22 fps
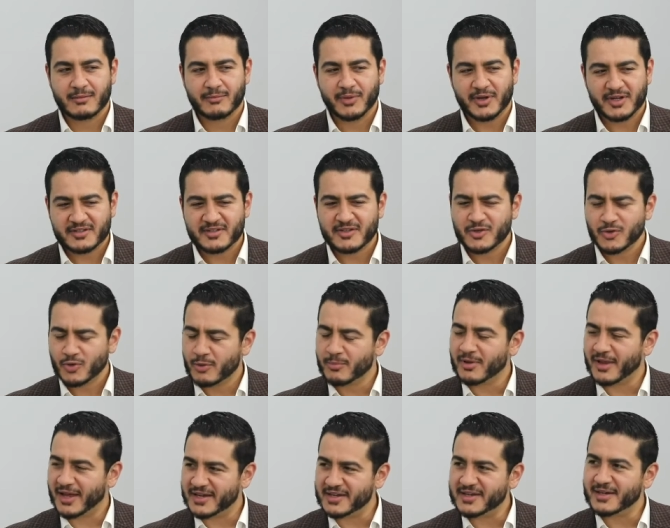but it's a
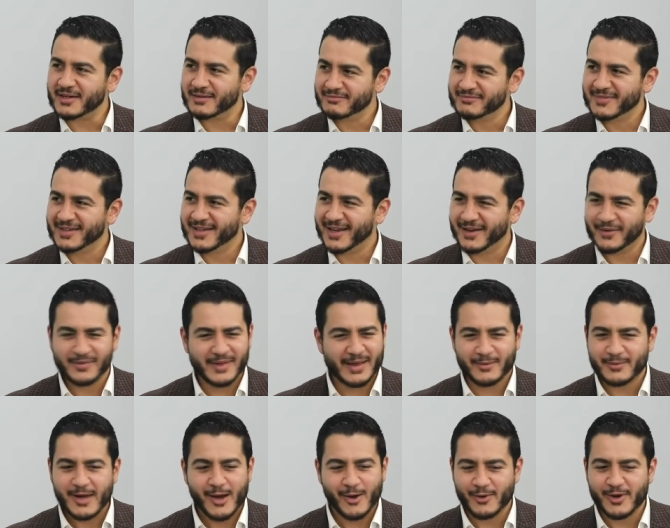doable idea. And I was
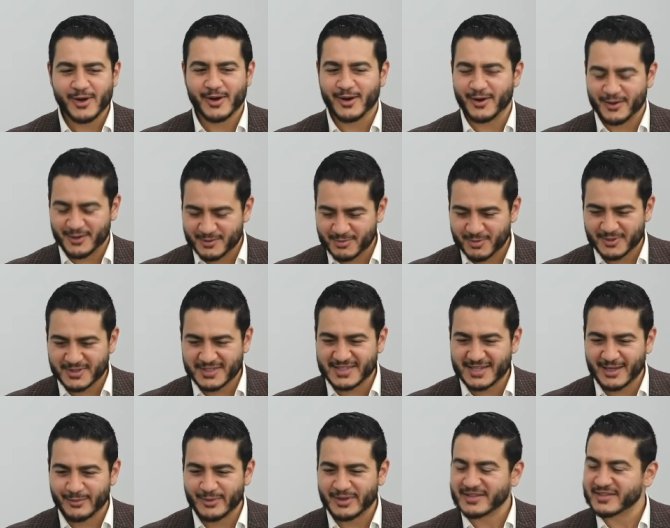like, no, you're supposed to
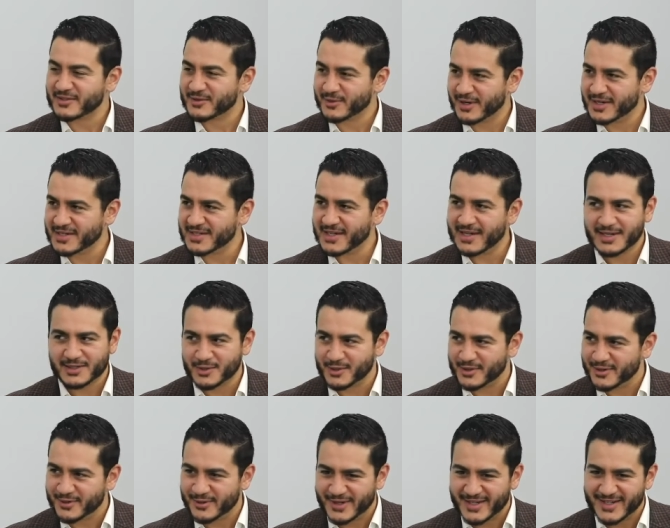tell me this is crazy and I
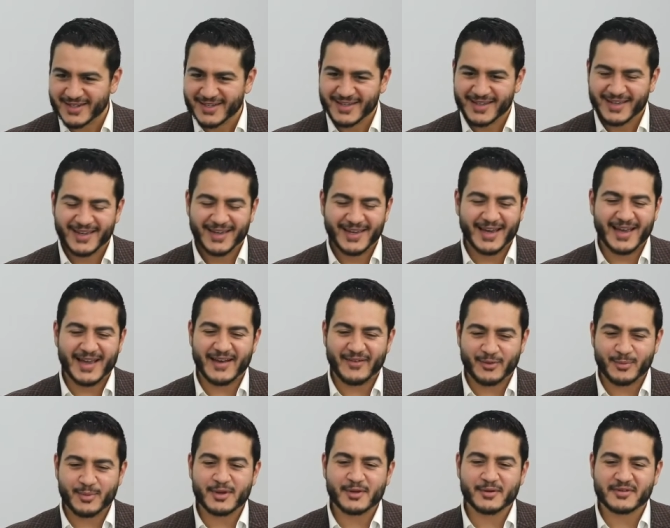shouldn't do it. And
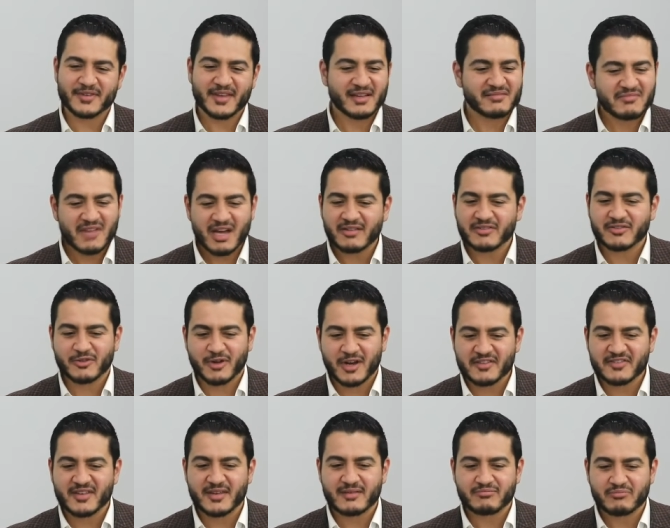everybody was like, no, it's
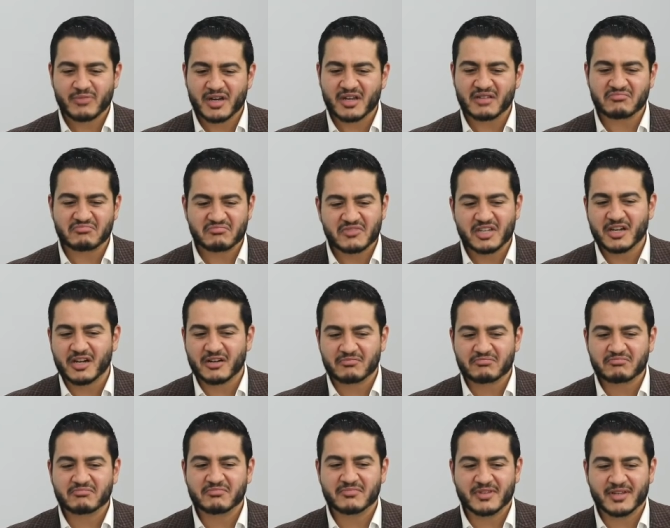crazy, but
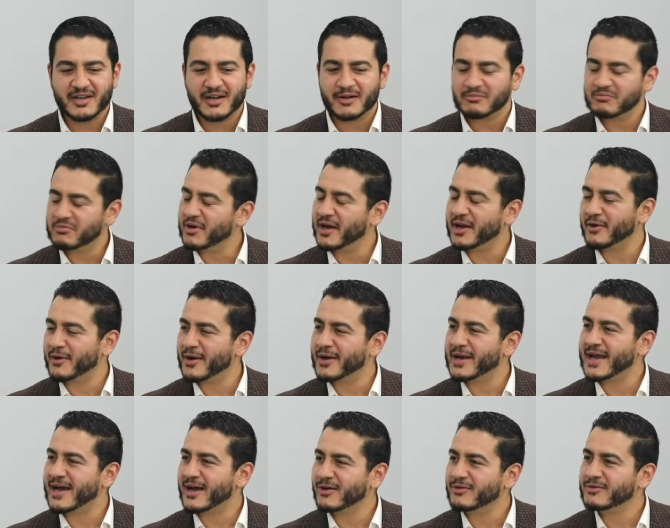right
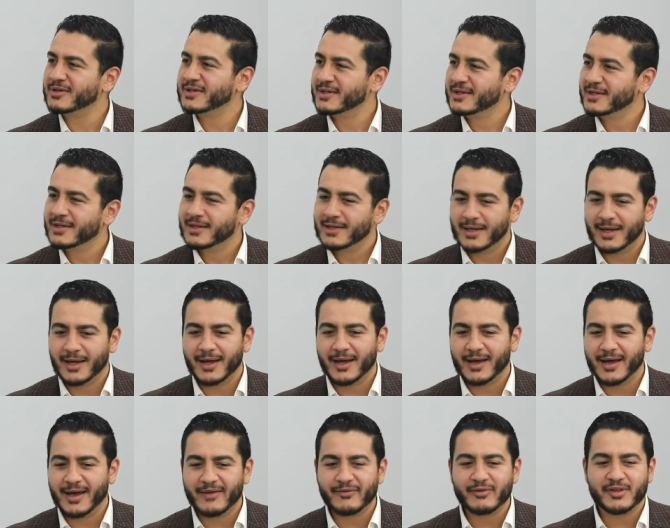around now,
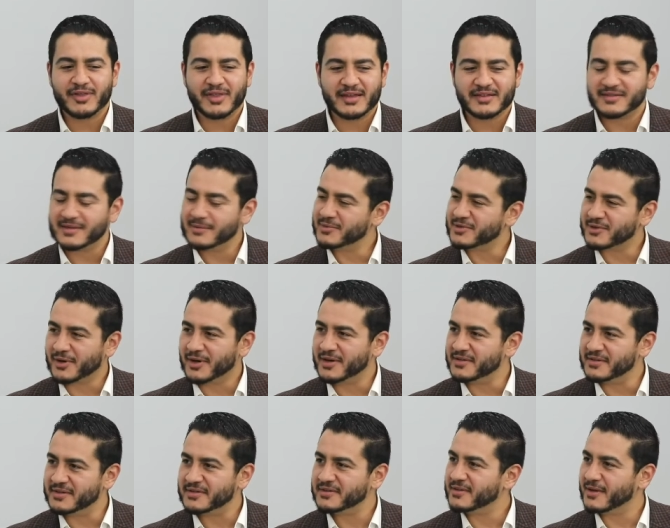everything seems
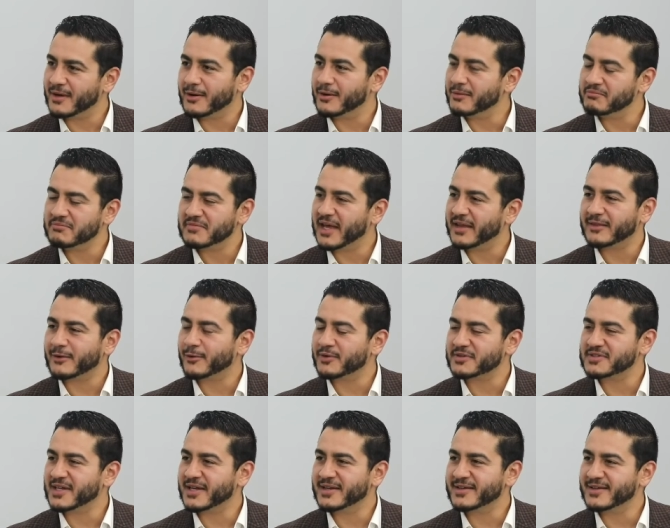crazy, so not the
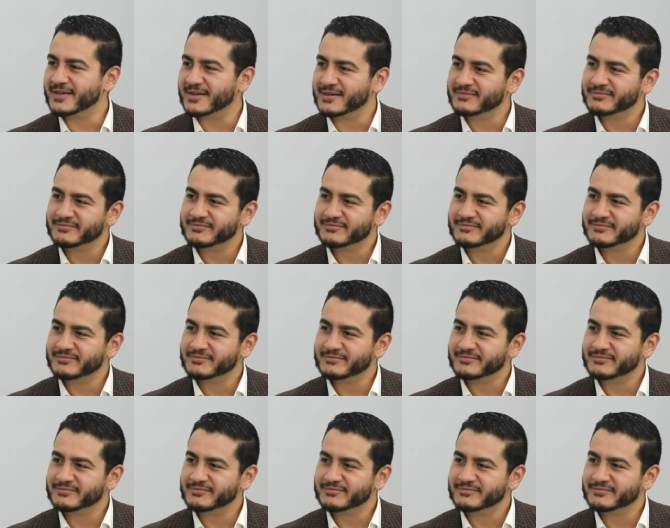worst idea.